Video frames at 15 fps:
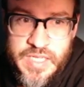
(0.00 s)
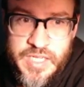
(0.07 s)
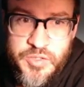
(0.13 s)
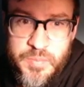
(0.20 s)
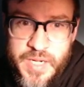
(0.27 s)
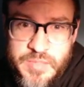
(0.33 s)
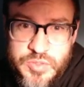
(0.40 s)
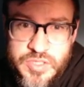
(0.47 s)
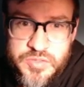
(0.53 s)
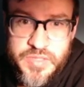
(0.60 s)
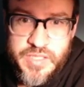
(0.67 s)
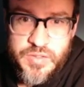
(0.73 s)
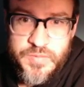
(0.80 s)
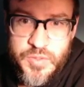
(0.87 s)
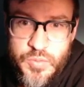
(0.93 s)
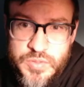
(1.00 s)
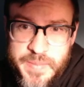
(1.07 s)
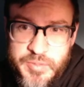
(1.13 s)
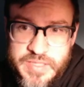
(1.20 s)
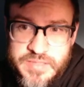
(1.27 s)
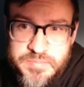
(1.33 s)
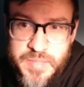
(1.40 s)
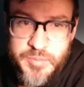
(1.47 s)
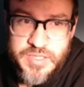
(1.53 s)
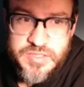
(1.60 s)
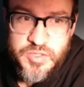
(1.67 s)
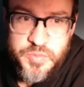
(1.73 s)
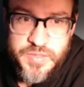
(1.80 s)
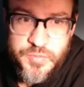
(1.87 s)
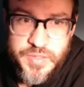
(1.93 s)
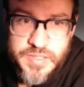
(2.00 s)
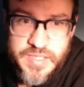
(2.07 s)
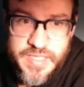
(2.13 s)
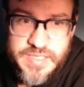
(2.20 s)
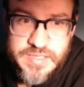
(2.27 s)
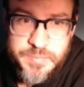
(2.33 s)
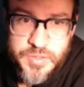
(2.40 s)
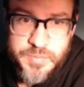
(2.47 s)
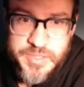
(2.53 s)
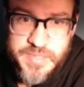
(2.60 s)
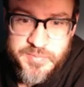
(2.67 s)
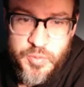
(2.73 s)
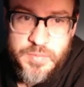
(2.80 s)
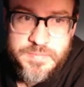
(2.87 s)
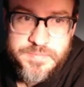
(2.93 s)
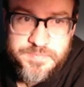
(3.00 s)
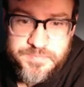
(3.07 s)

your mind will start to linger over old memories. Memories are to be avoided as per Precept 4.